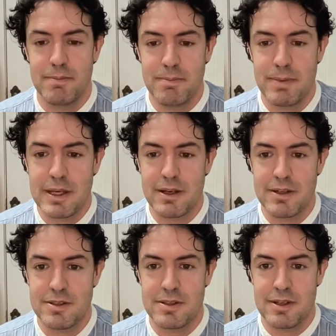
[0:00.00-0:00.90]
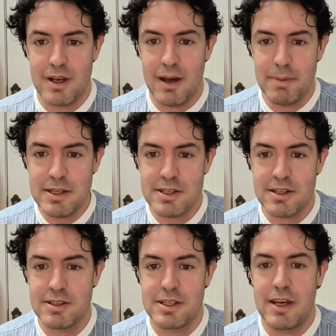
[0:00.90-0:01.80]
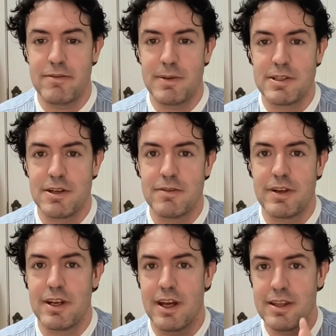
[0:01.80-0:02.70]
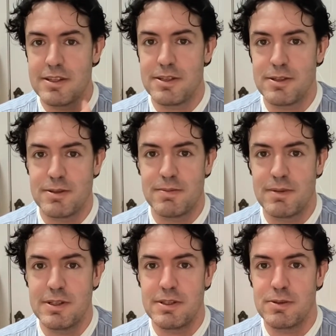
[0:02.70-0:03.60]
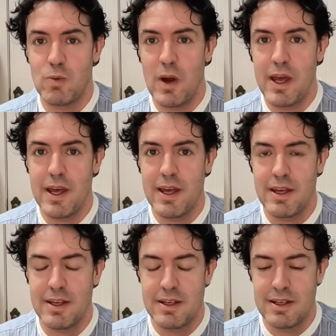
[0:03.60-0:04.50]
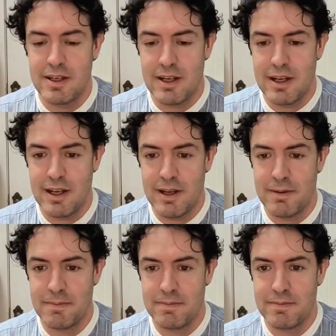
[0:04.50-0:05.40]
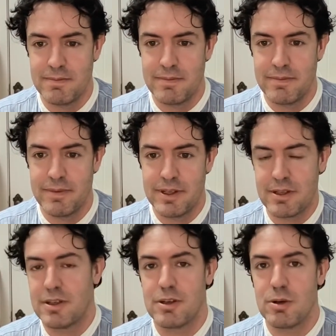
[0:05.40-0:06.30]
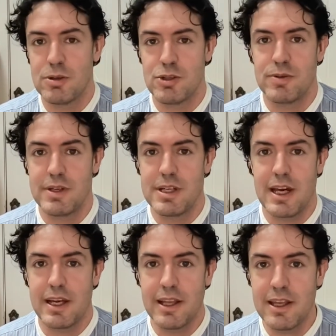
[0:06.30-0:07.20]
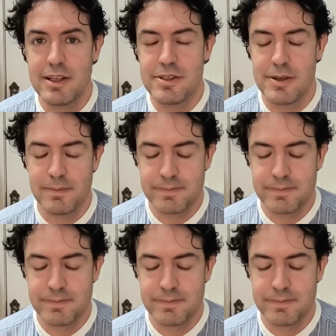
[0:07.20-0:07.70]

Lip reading: because I basically saved myself. And this is where the cautionary tale is.